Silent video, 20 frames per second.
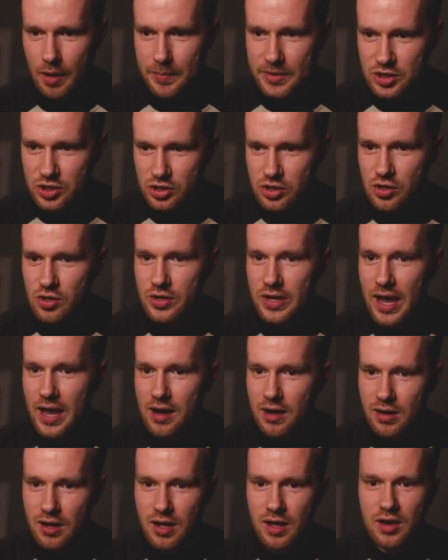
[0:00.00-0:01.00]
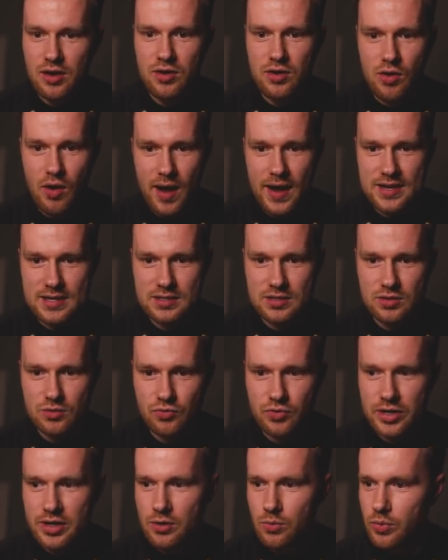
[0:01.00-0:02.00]
I mean, just look how nice the
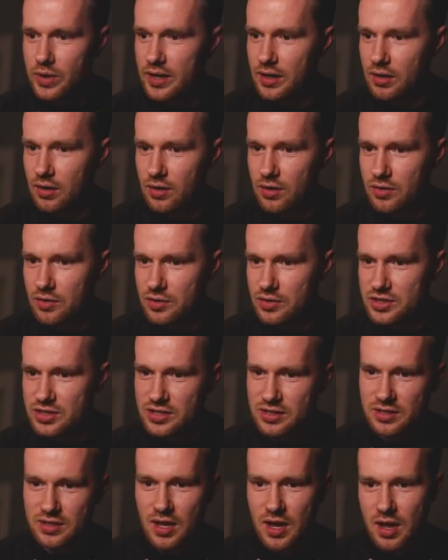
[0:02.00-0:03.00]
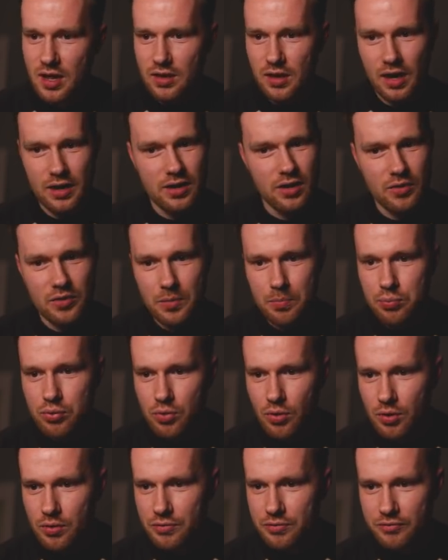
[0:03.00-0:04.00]
rear wing looks, and I don't know, the
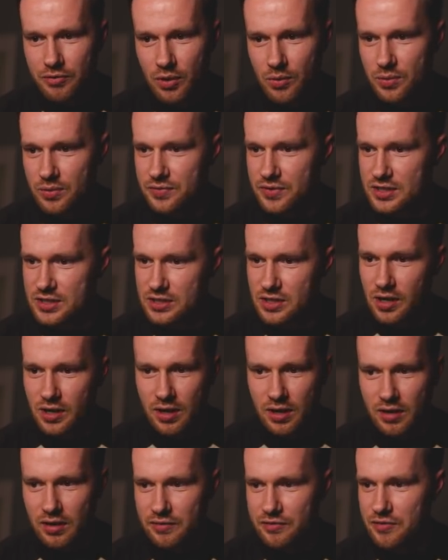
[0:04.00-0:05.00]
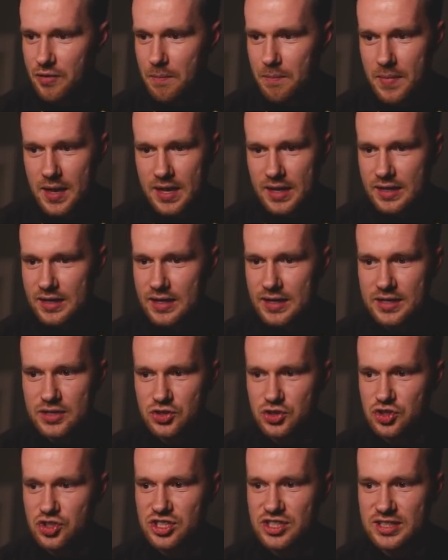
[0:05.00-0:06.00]
profile of this car for me
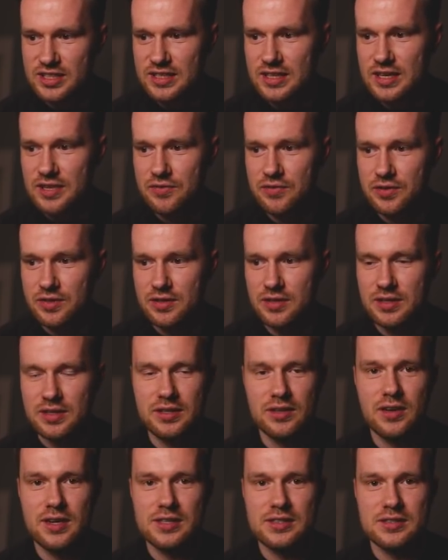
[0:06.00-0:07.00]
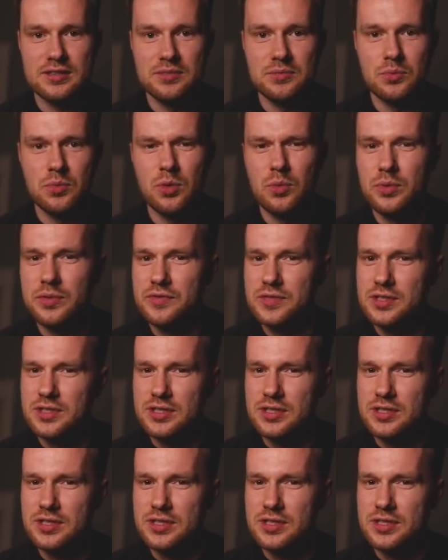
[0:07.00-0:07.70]
is significantly nicer than what we've